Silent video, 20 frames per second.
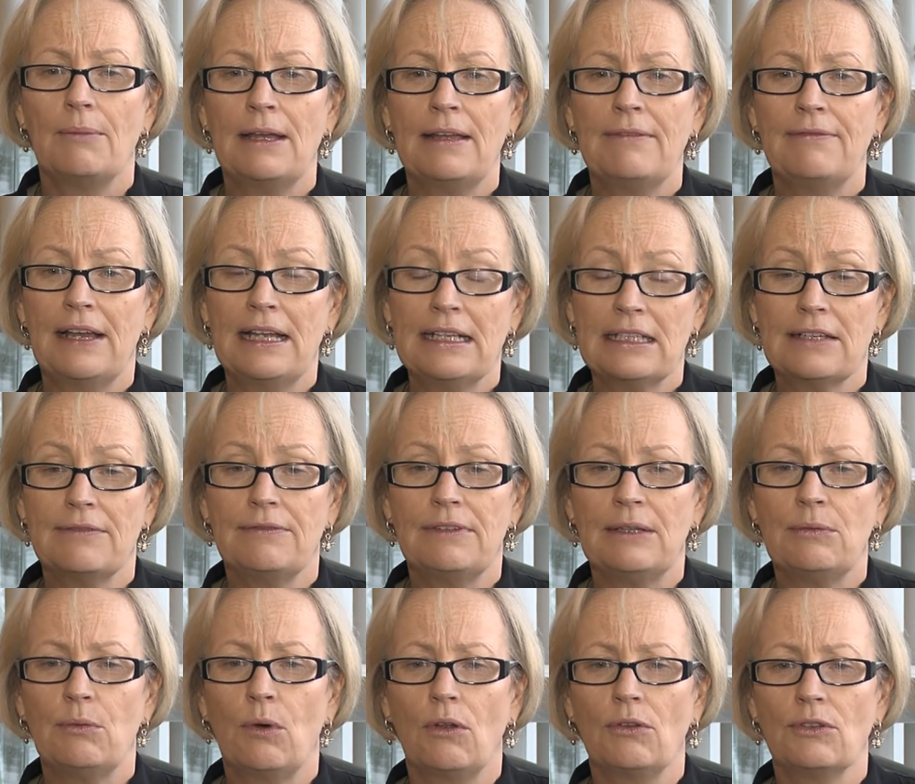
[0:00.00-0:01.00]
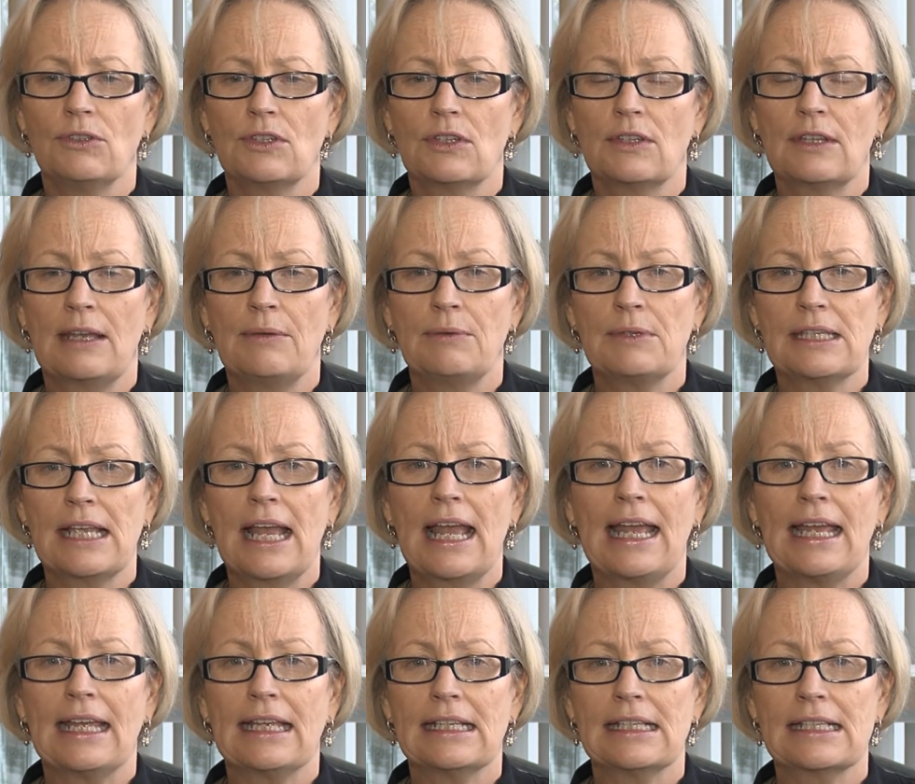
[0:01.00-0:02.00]
effectively what they were
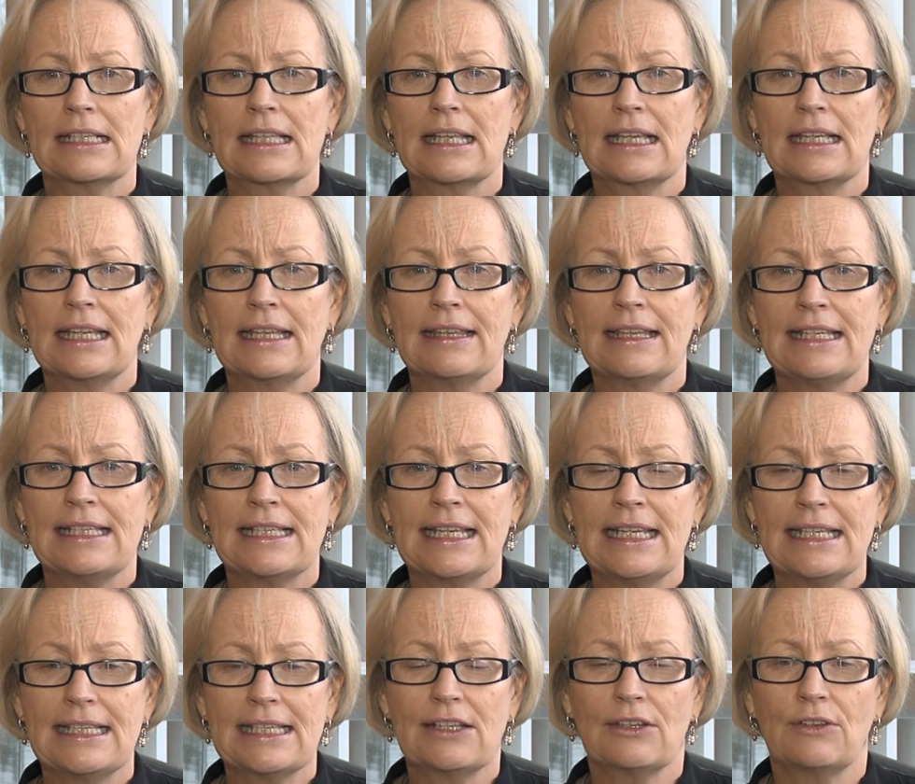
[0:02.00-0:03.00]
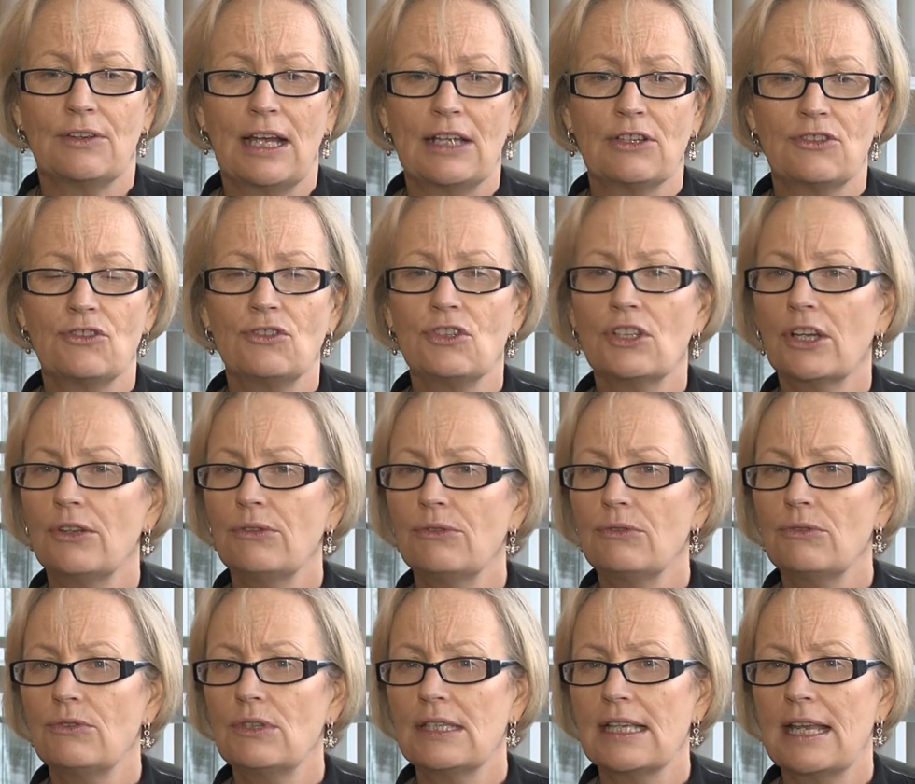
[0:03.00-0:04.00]
saying is that these e-cigarettes should go
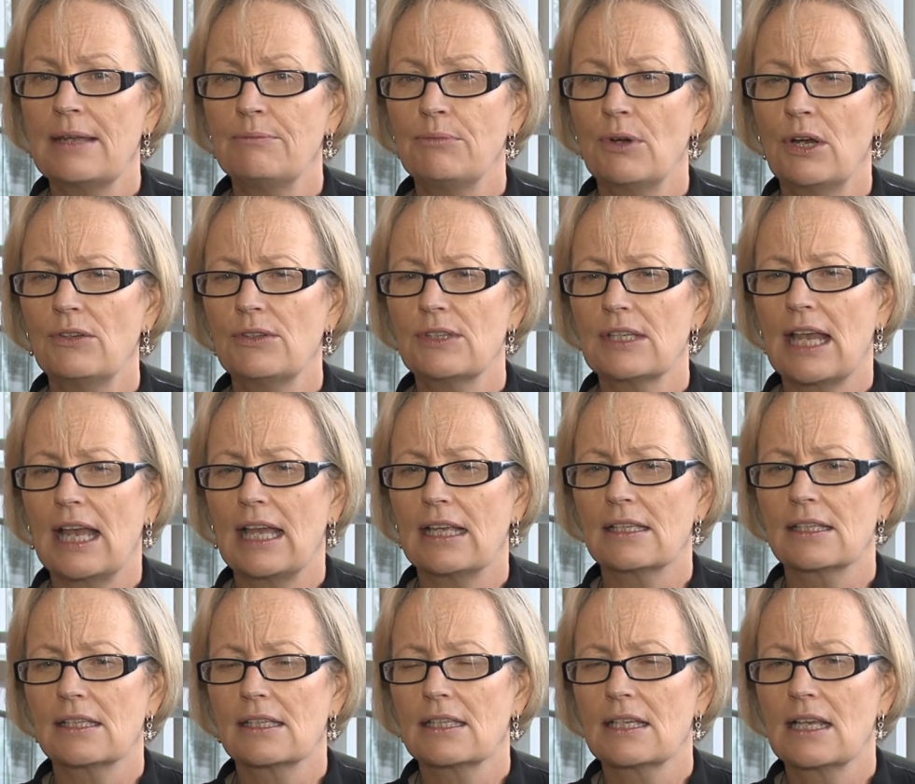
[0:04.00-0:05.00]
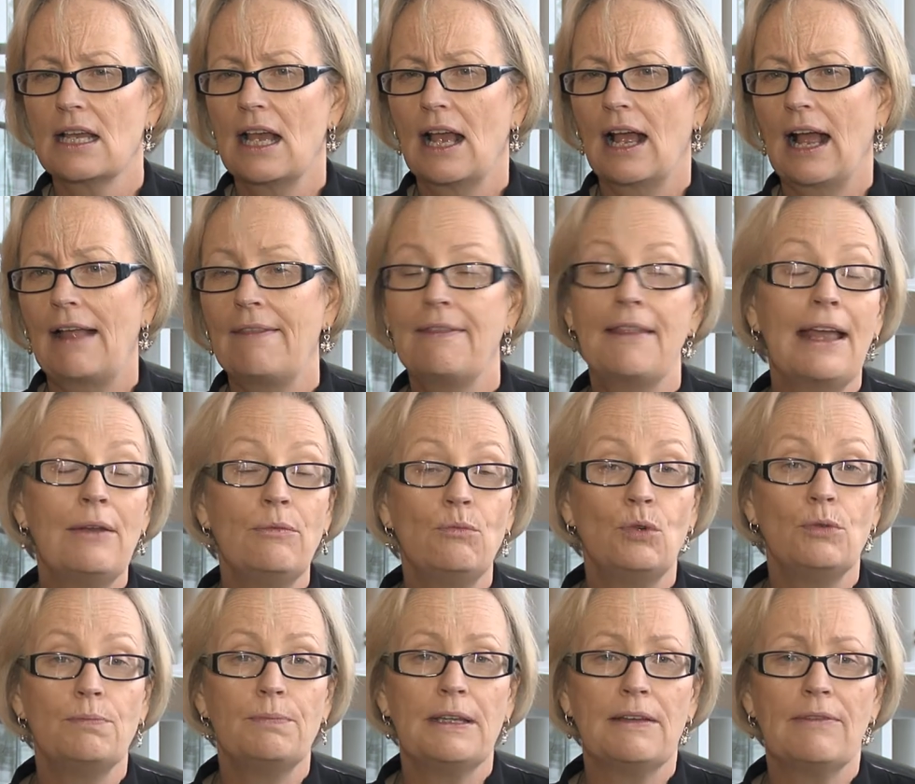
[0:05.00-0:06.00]
through the same process and then
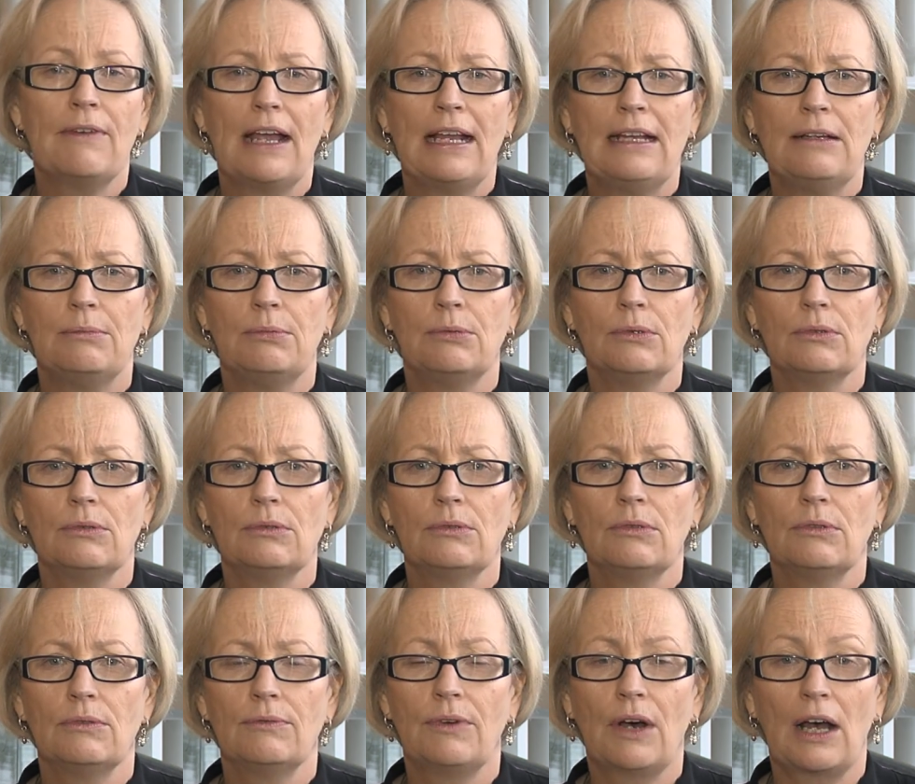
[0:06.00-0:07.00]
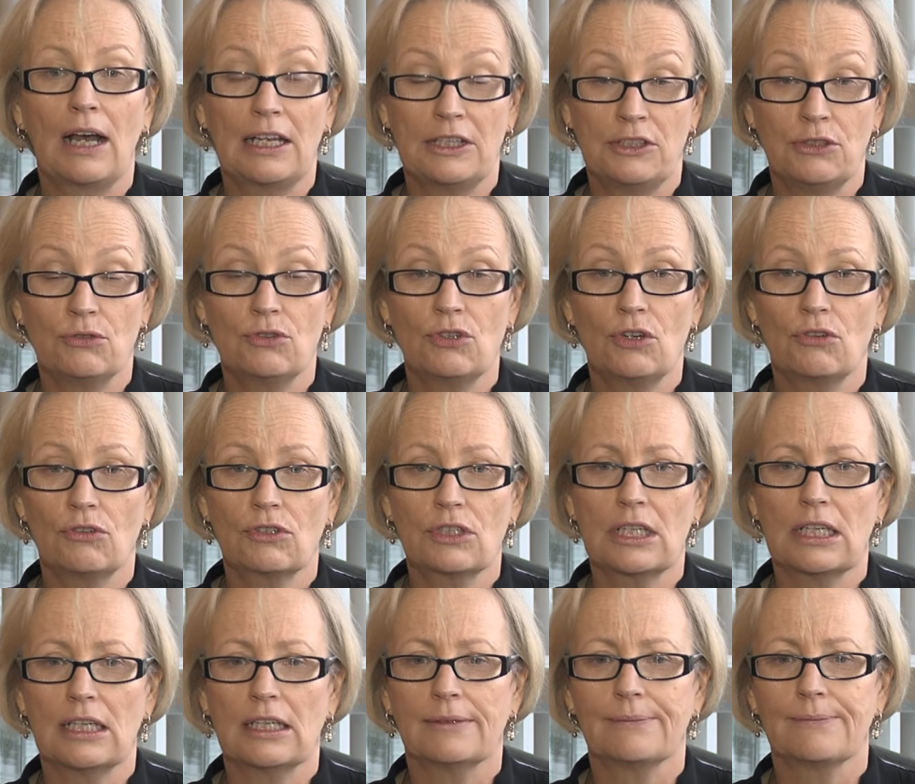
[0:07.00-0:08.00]
would be available via your
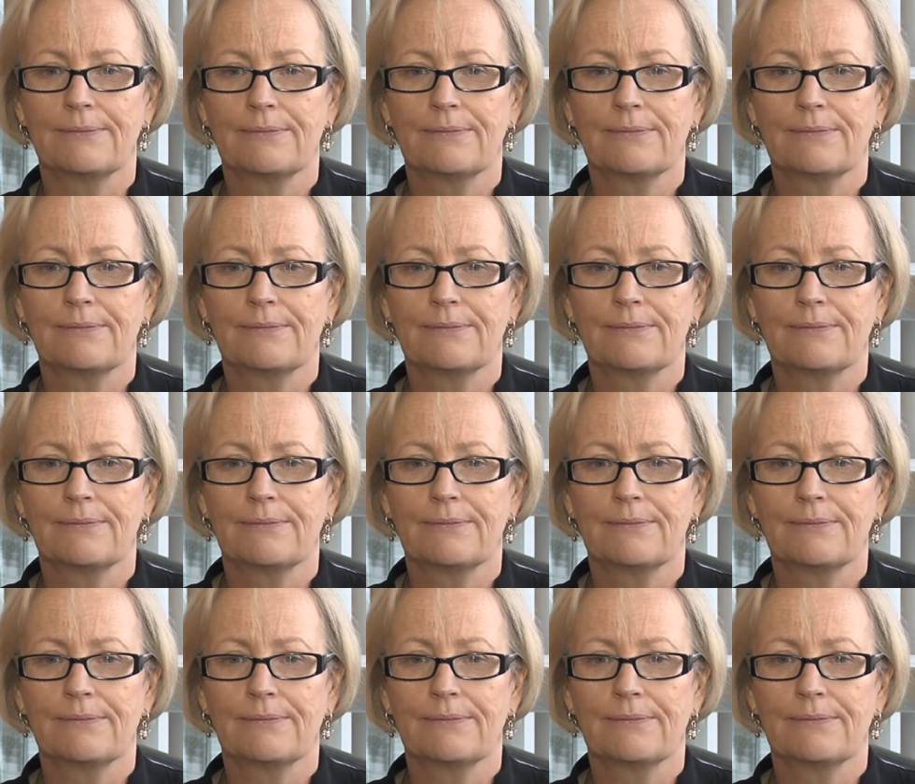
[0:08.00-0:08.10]
doctor.